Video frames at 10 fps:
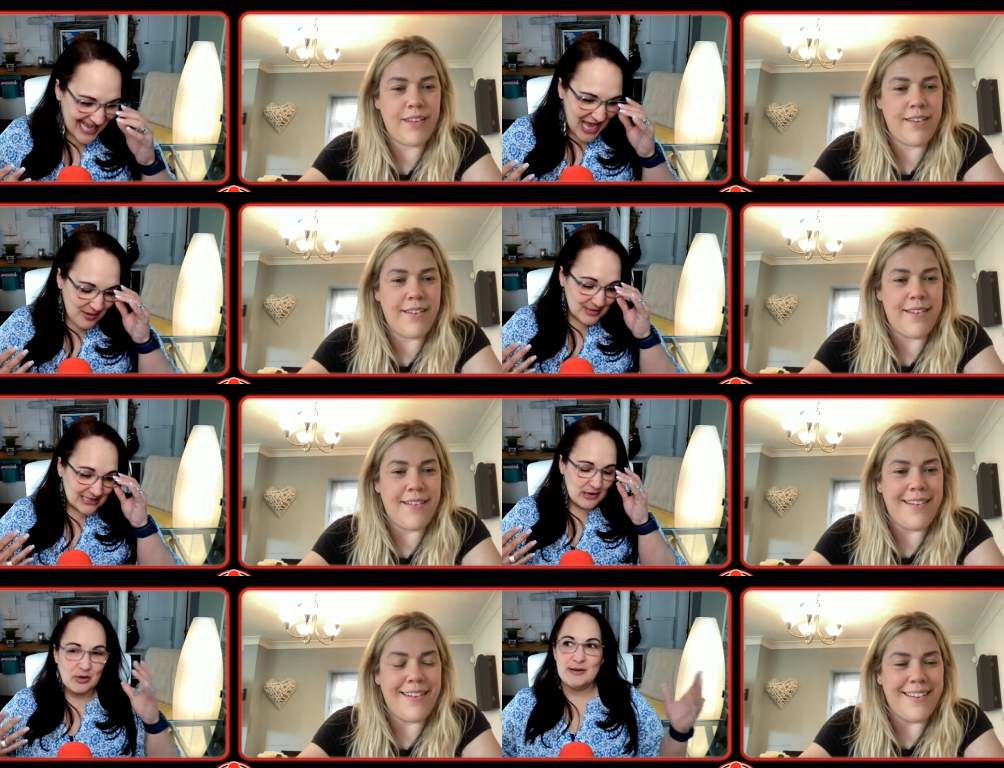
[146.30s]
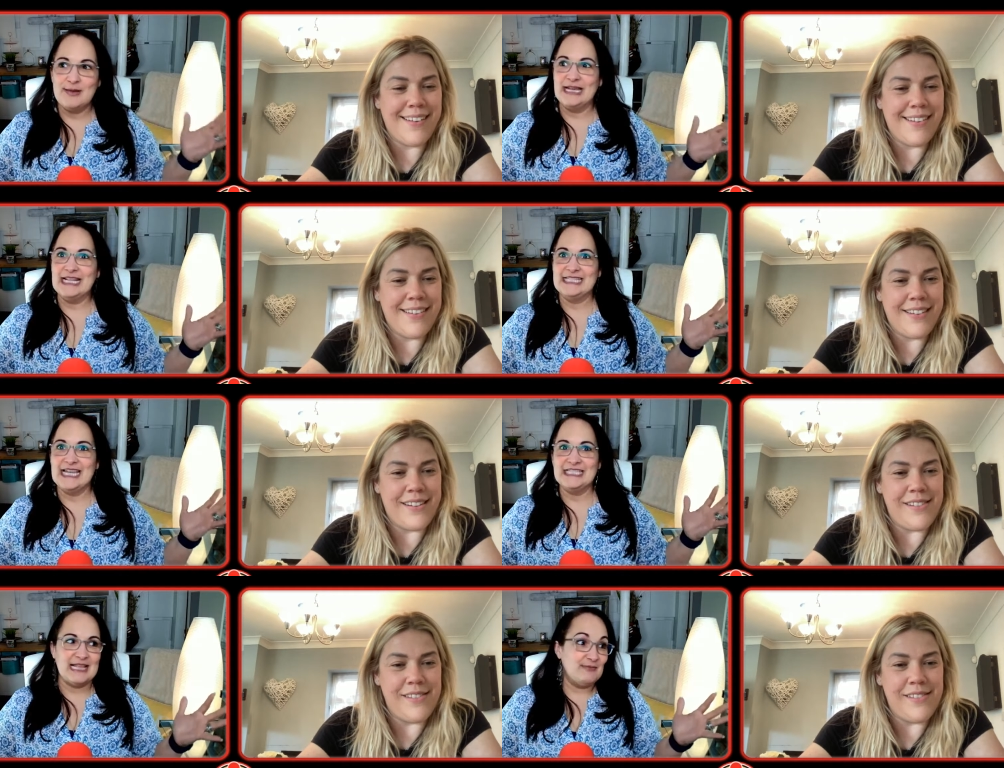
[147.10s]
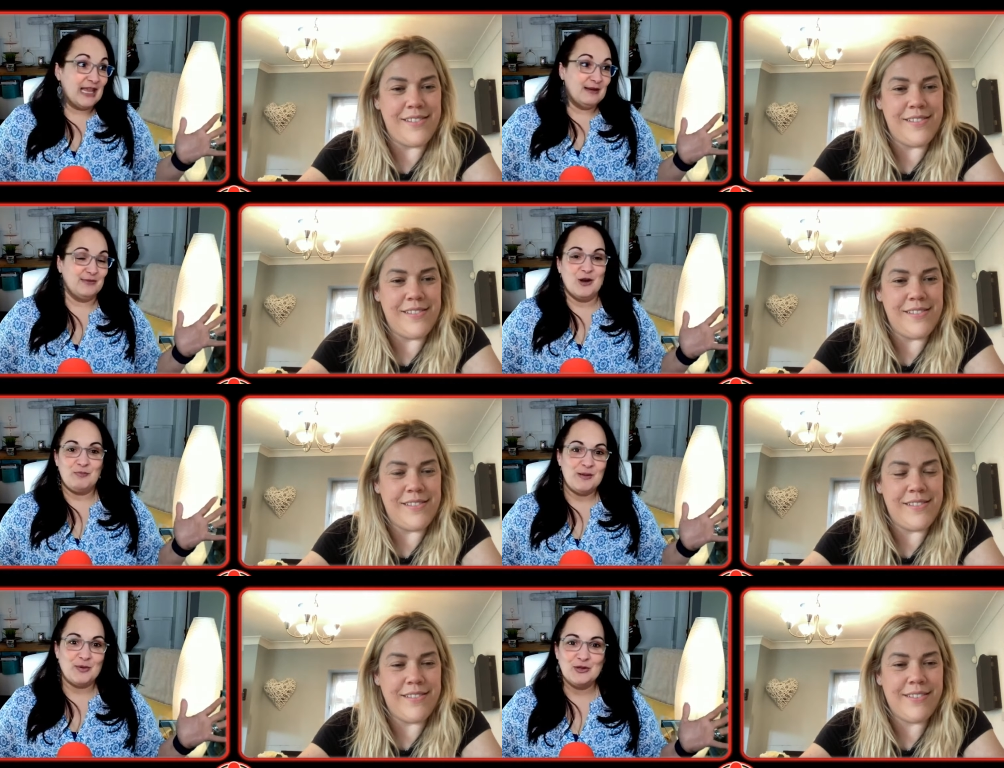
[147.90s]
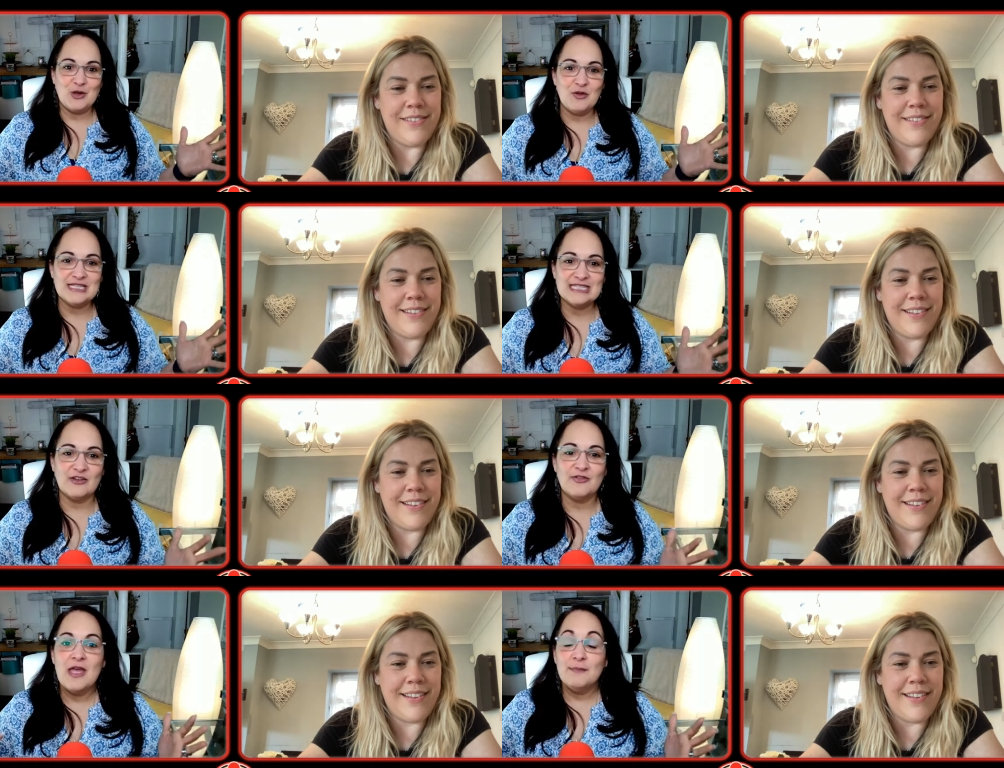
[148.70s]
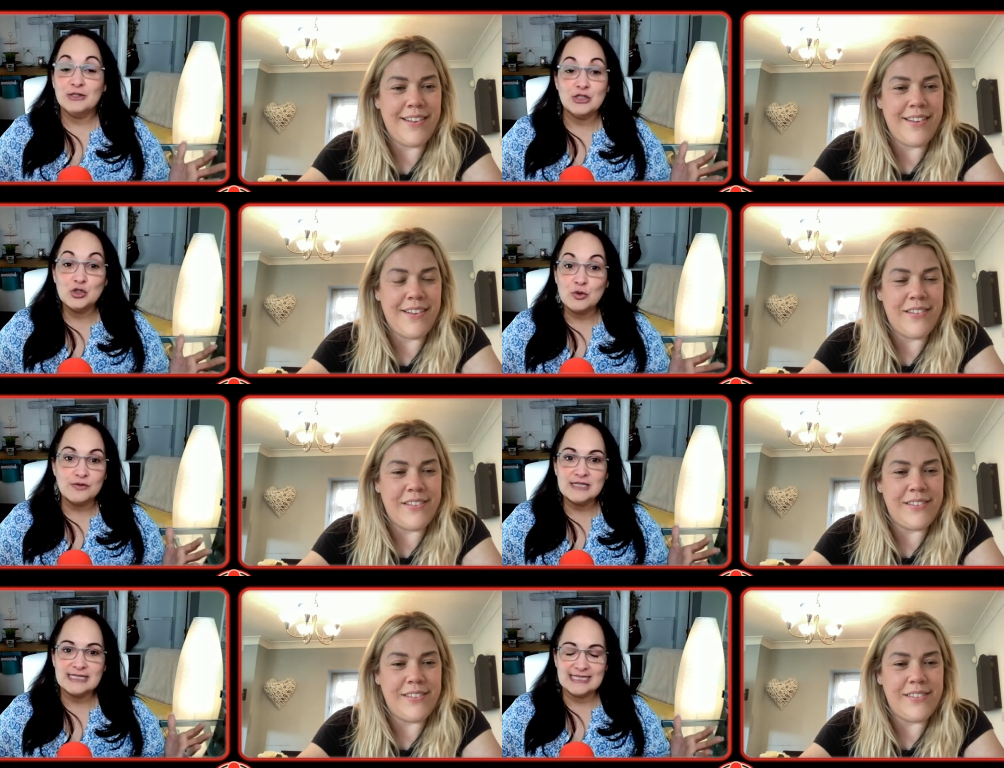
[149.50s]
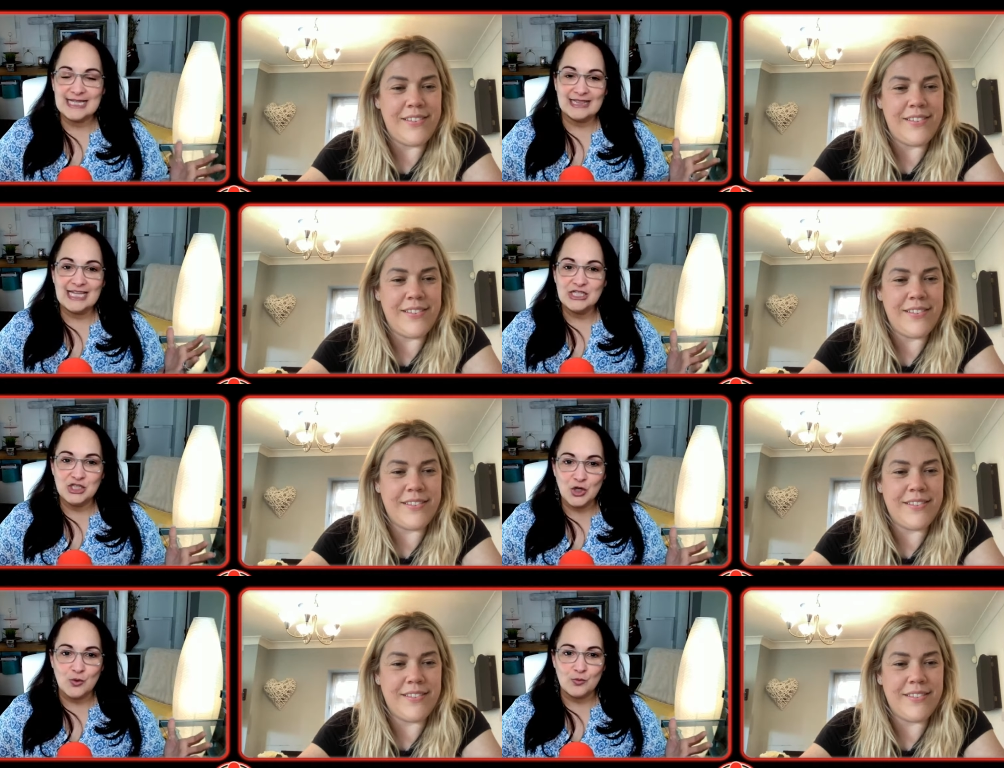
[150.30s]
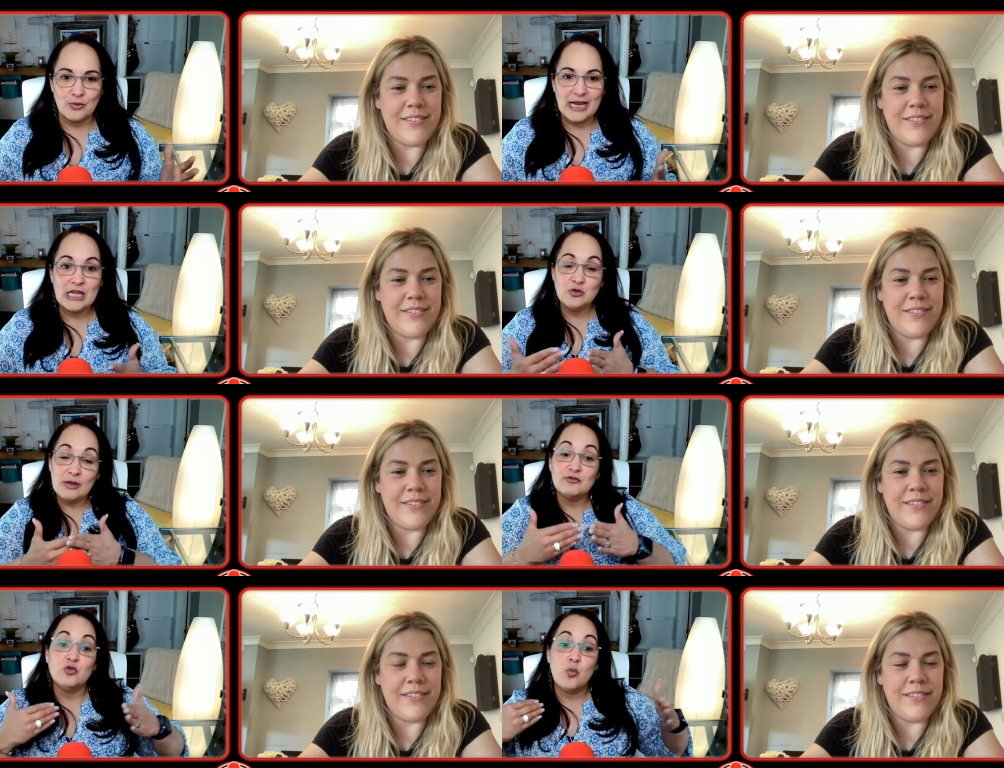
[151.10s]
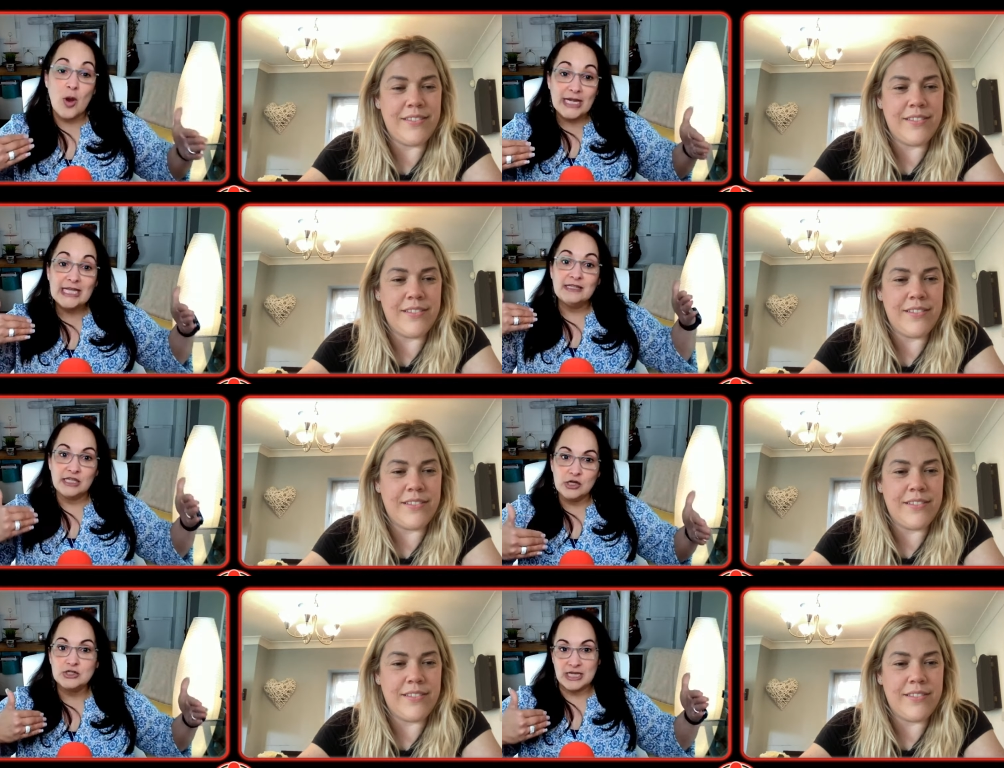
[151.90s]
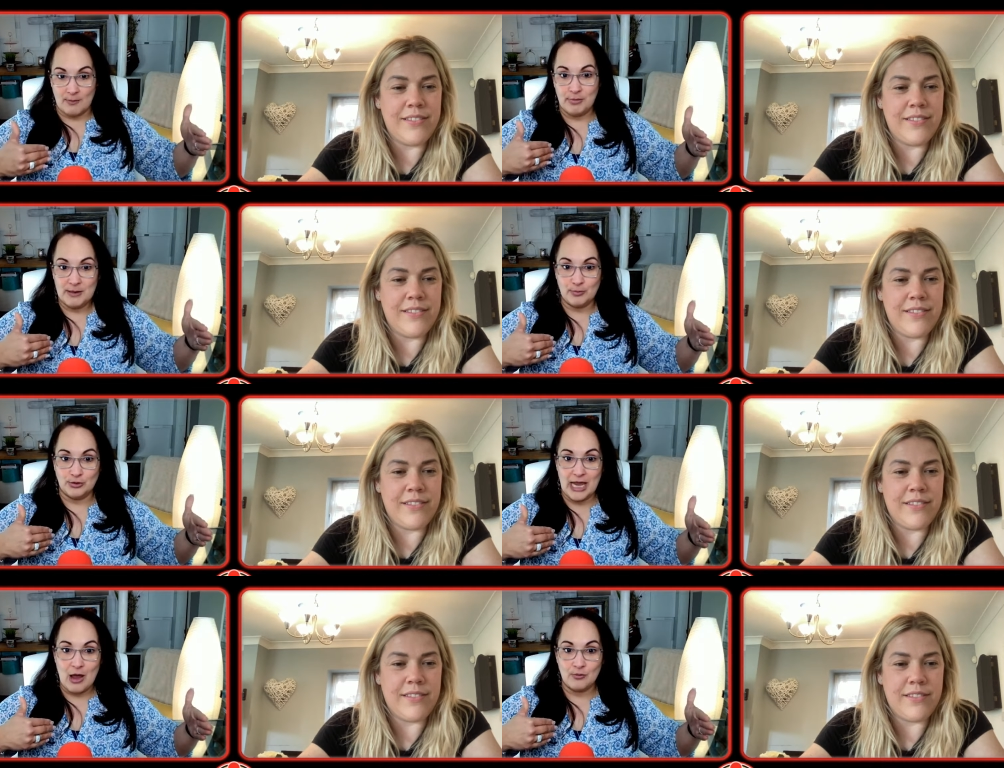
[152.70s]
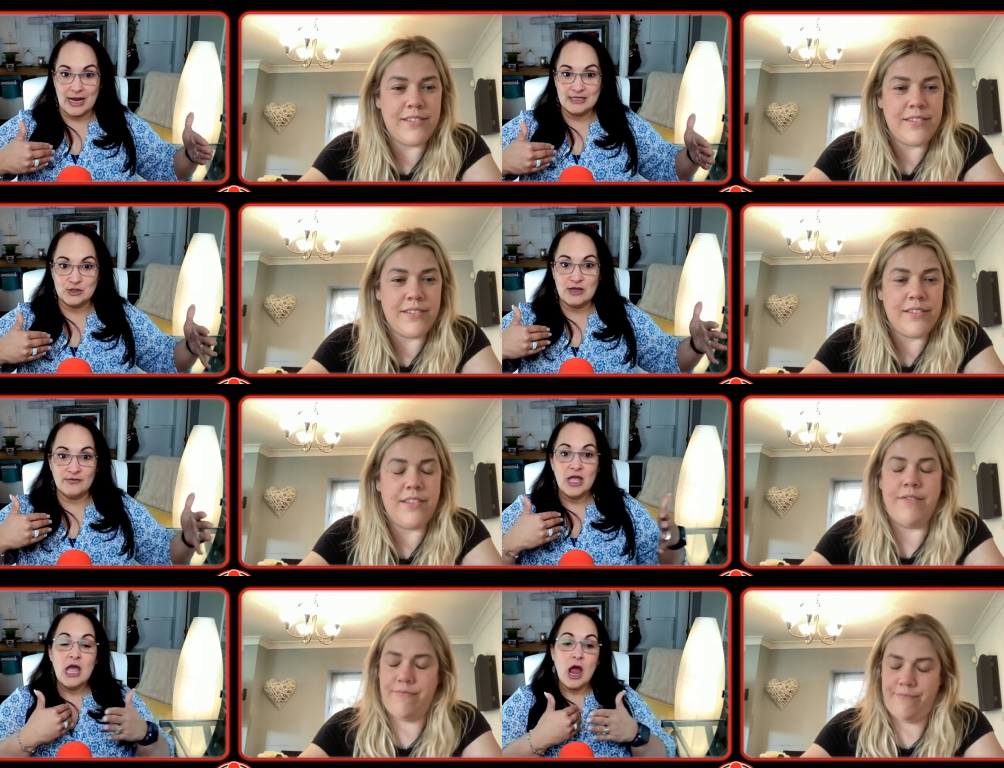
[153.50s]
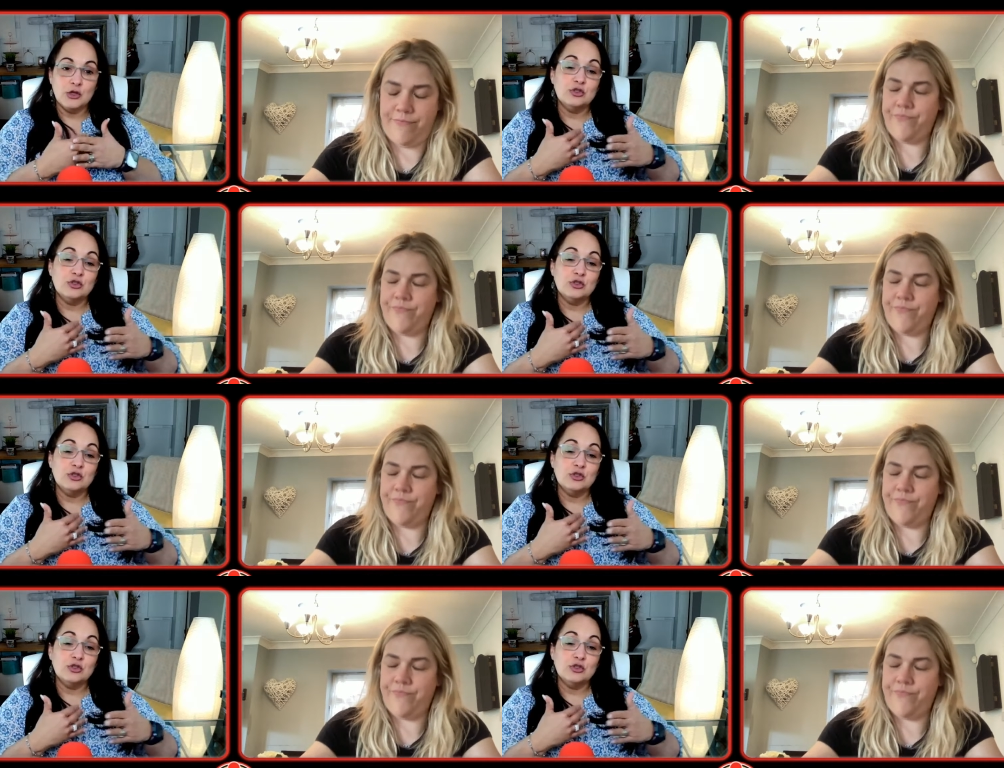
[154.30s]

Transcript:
Speaker 1: almost like, what am I going to teach them? They, you know, people know this stuff, but the truth is, is that they don't, right? And you have twenty years on people now, right? So you have, are you